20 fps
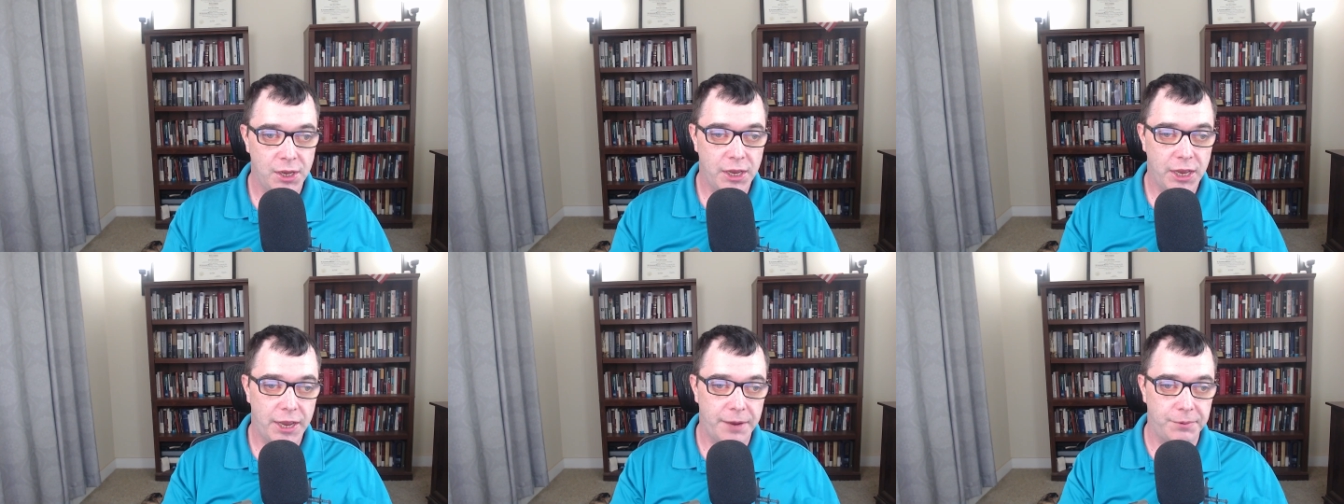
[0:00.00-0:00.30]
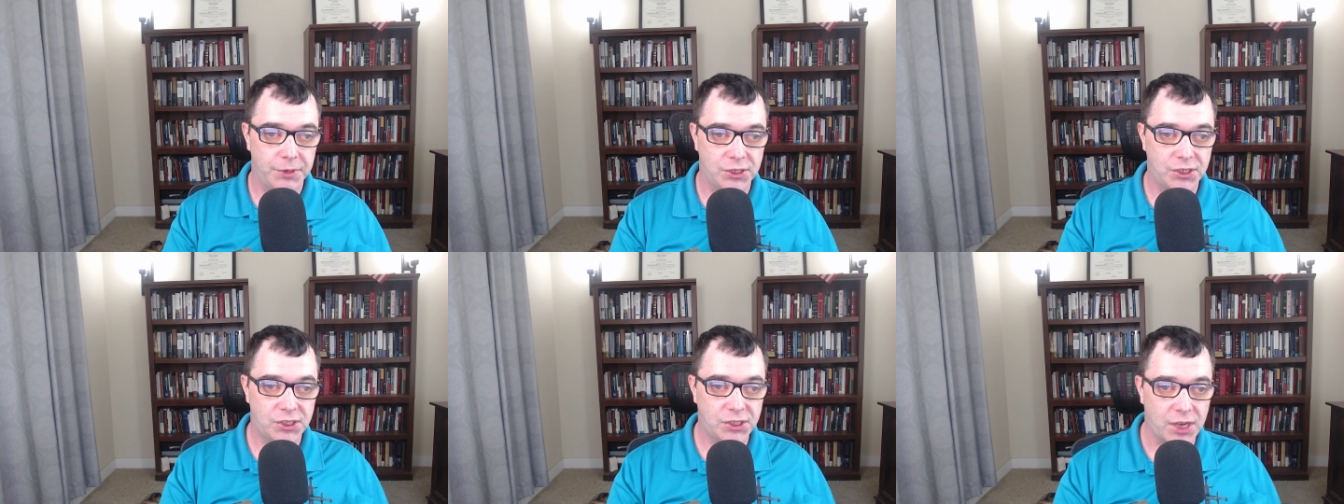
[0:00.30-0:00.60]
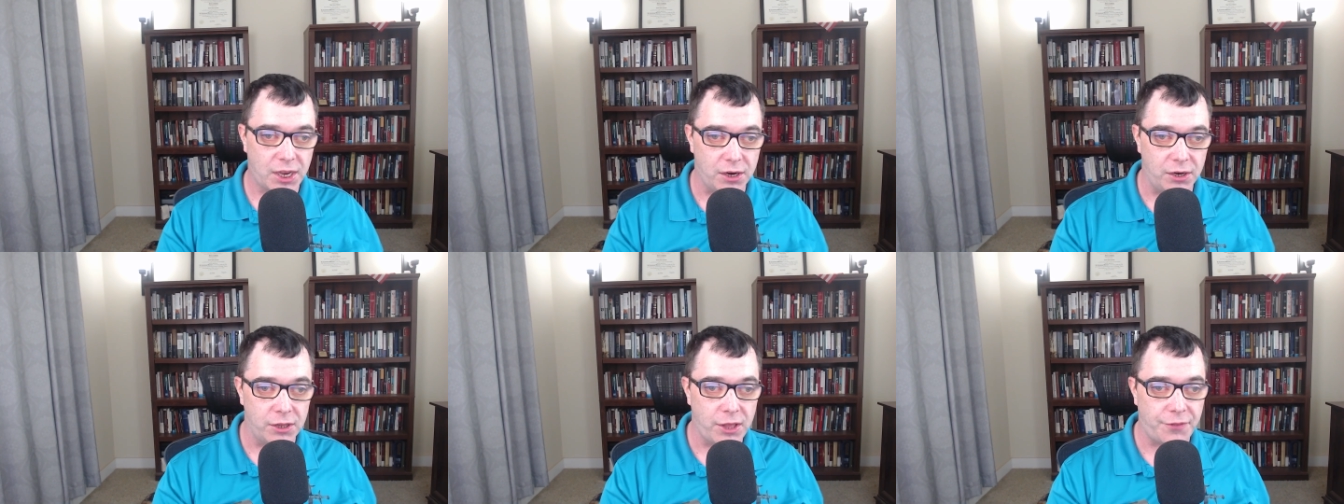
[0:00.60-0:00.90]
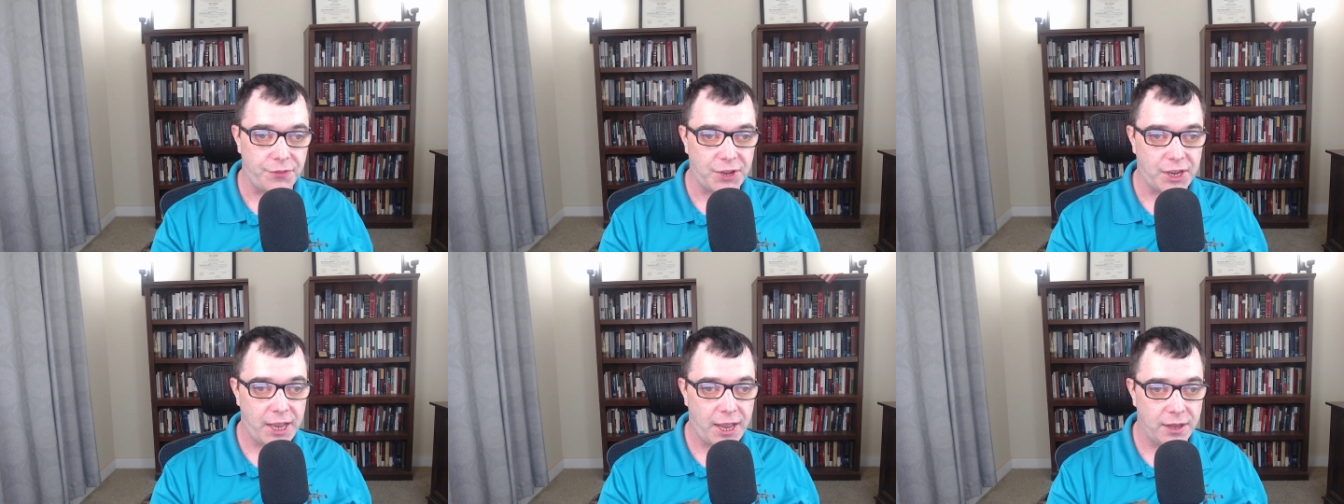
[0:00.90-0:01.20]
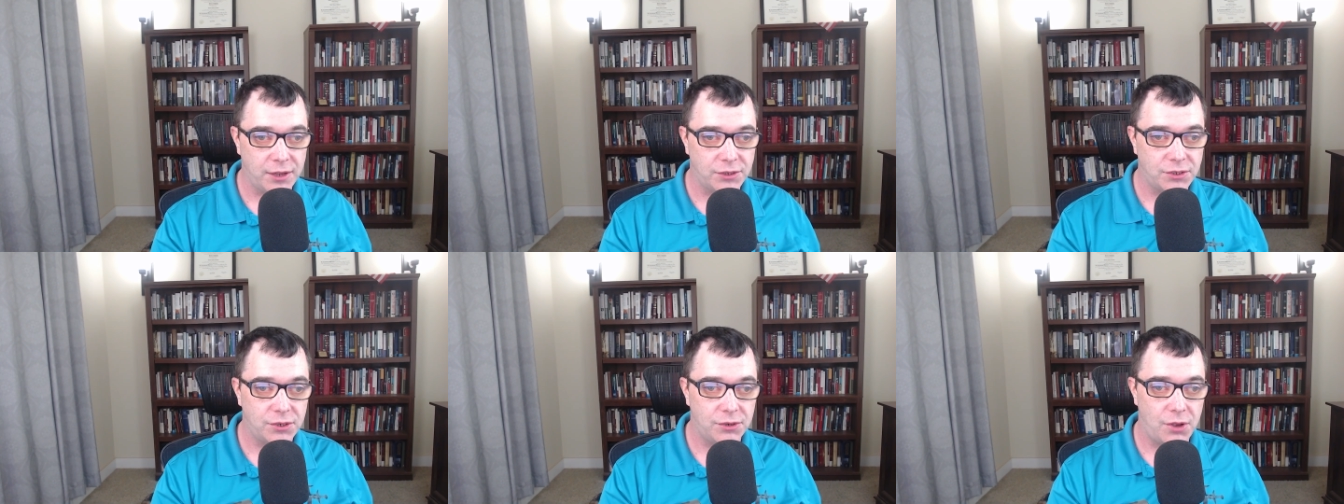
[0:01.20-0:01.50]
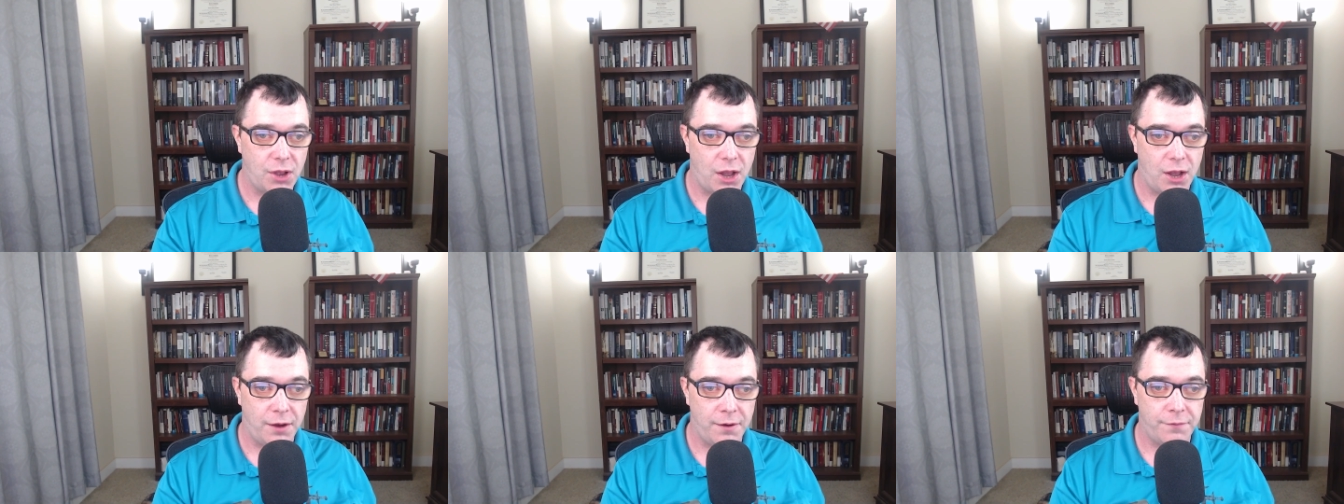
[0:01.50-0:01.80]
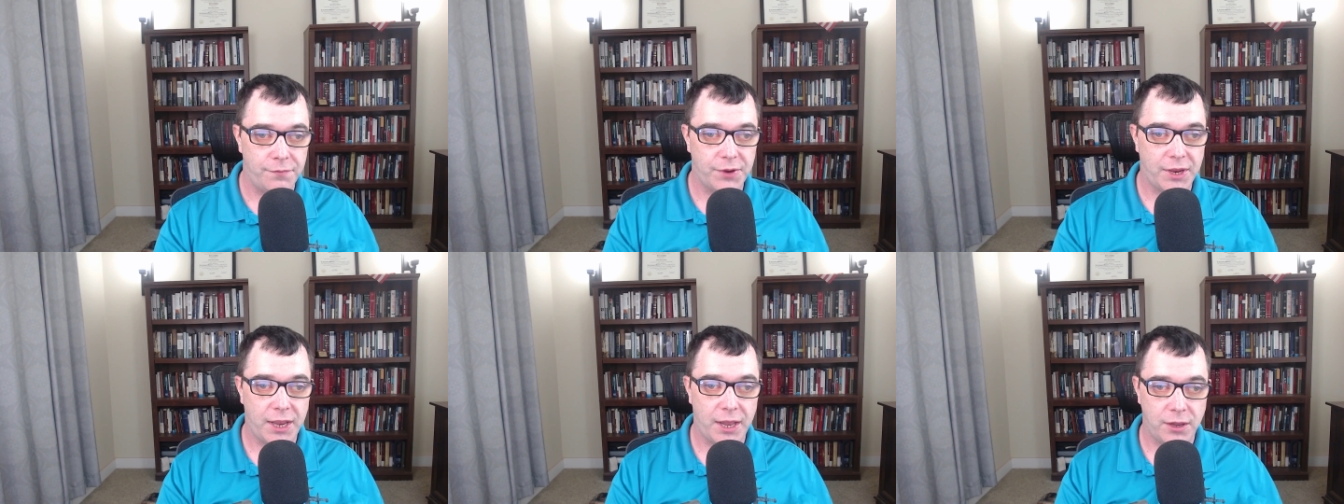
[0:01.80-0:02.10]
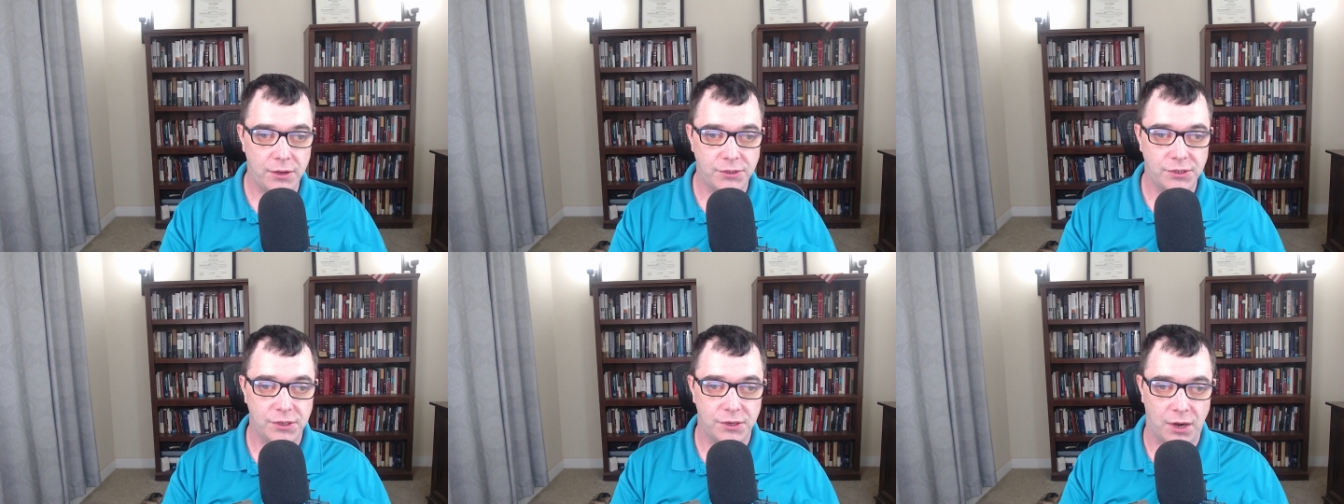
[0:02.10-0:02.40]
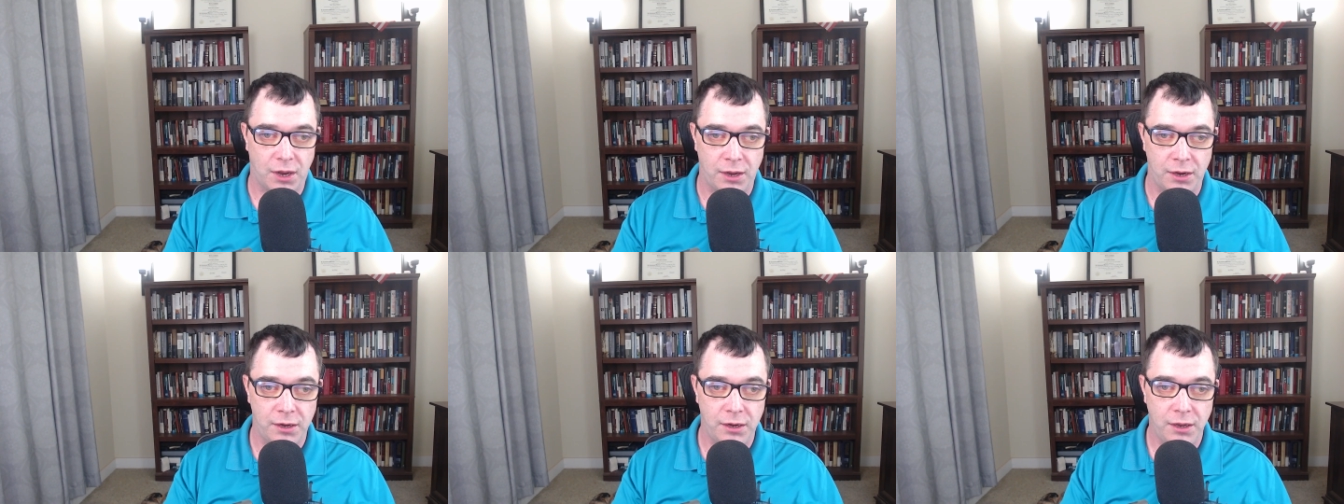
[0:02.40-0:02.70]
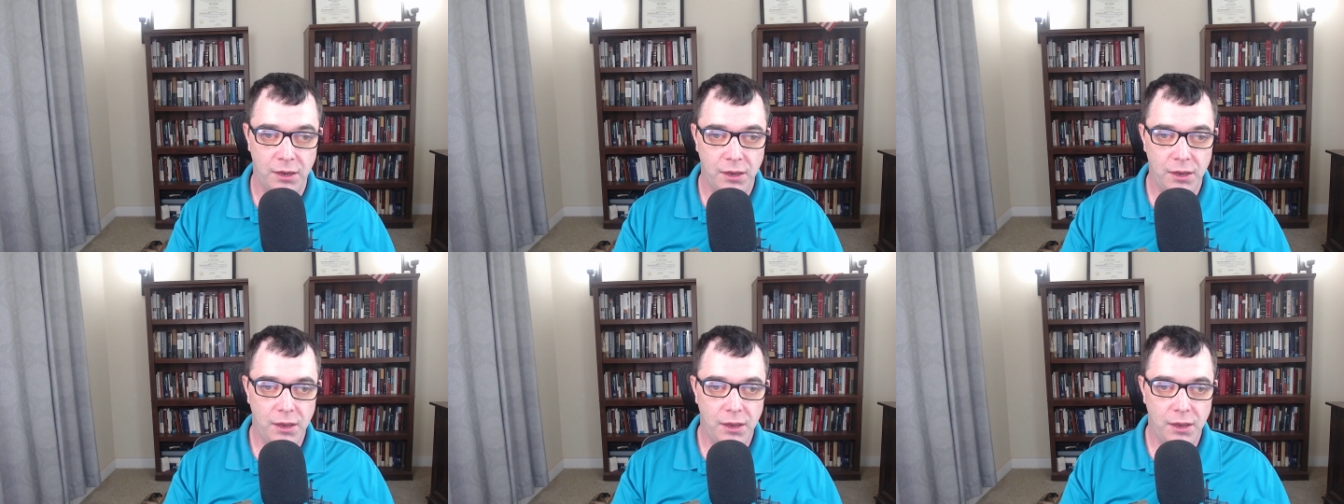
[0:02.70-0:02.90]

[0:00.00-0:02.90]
it was settled at the Council of Chalcedon.